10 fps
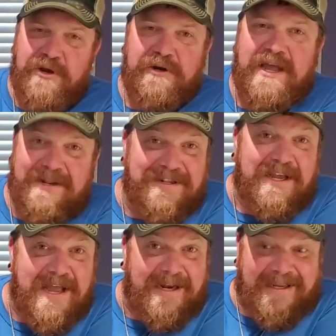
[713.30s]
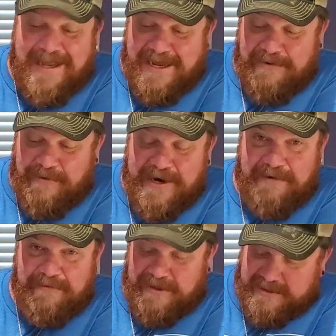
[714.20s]
you're the kind of guy
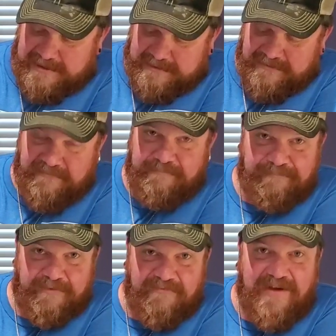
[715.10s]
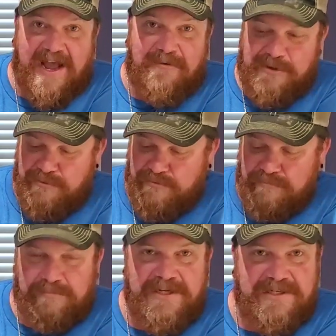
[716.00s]
where value
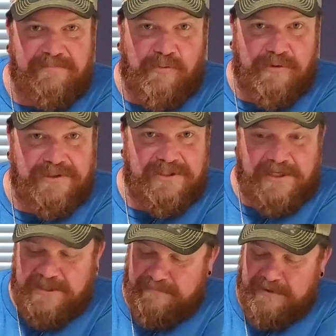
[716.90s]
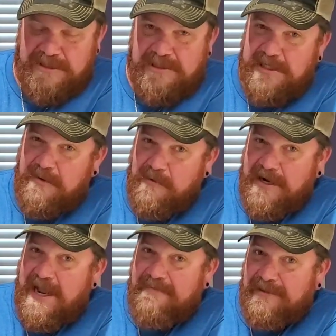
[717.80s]
is important to you, but you still want
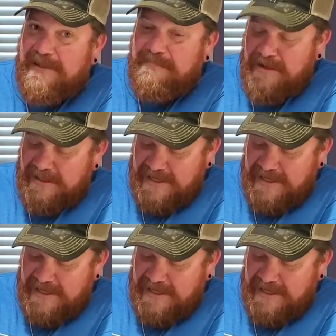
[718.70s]
to have a little bit of